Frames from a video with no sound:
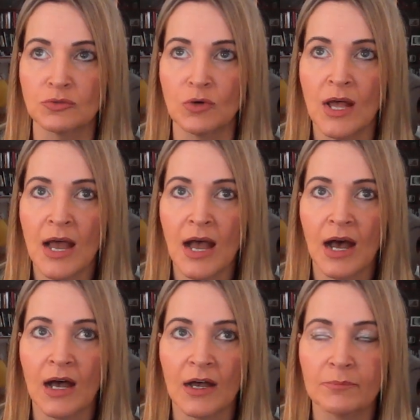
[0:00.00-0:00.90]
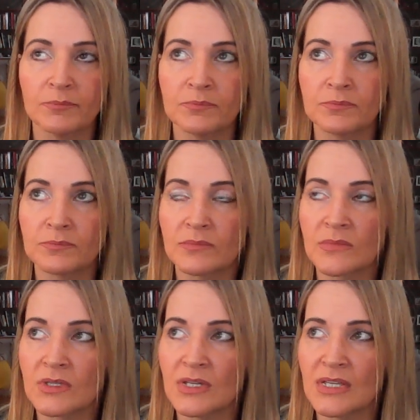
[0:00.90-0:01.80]
to um,
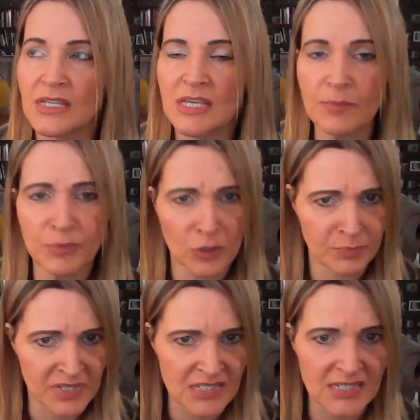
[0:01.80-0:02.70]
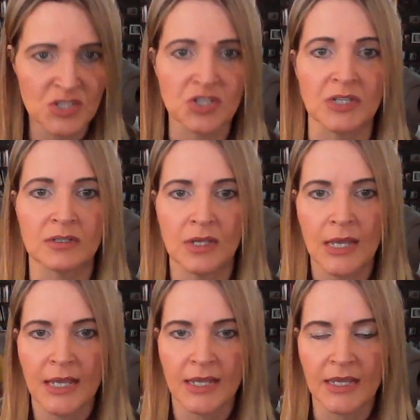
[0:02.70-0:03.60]
keep your position
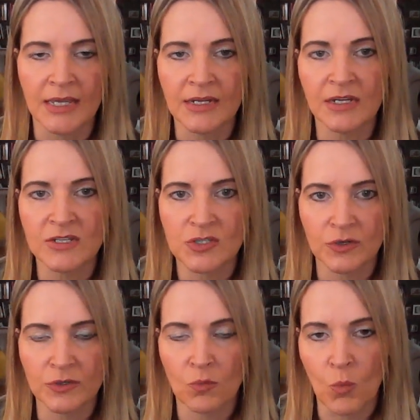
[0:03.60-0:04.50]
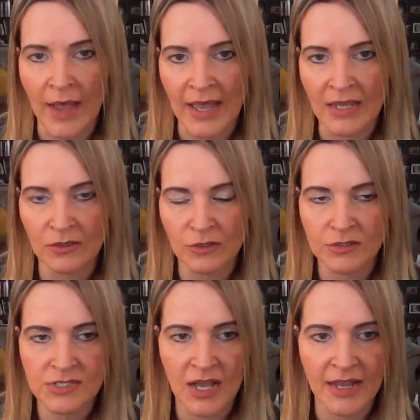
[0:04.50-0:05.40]
in a certain way.
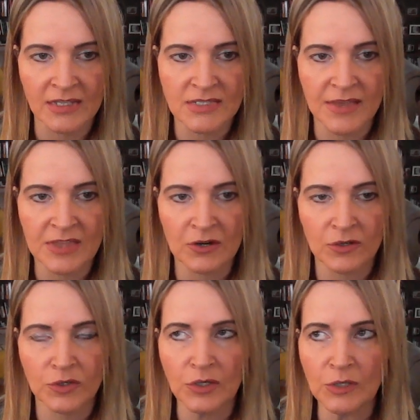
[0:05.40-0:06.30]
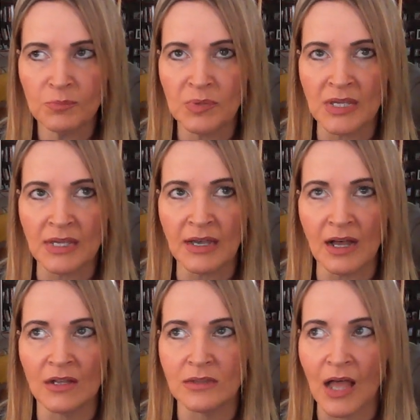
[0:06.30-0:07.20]
Earth signs, there could be
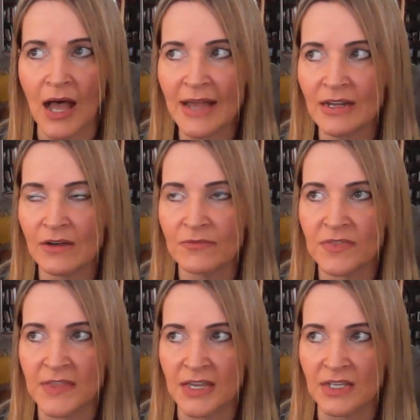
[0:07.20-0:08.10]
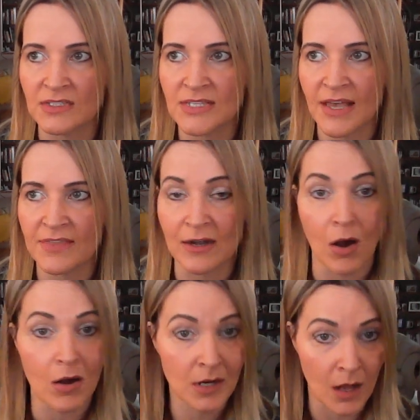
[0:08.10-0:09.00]
a lot of things that
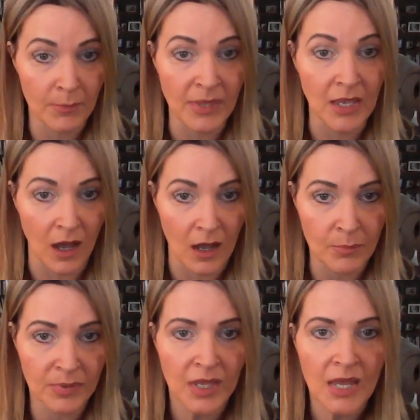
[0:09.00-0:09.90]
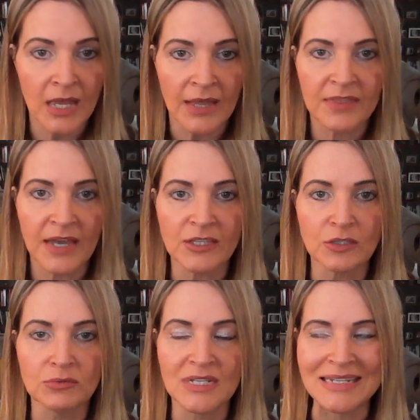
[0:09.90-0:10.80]
are coming up that
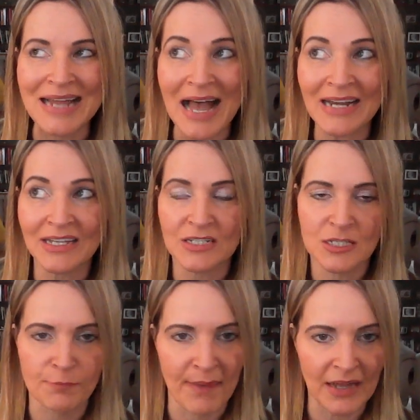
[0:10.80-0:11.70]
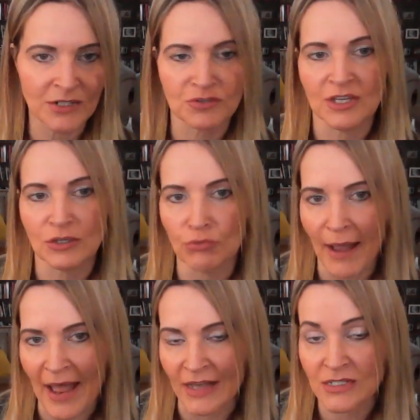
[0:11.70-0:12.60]
you did not expect that you
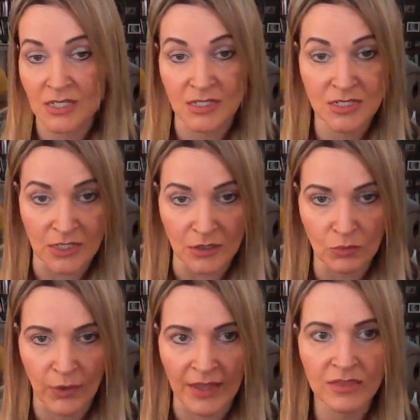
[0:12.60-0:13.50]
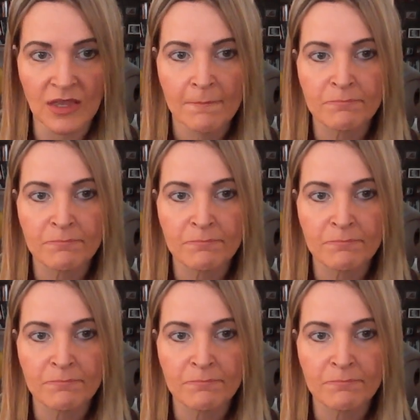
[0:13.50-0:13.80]
had to deal with.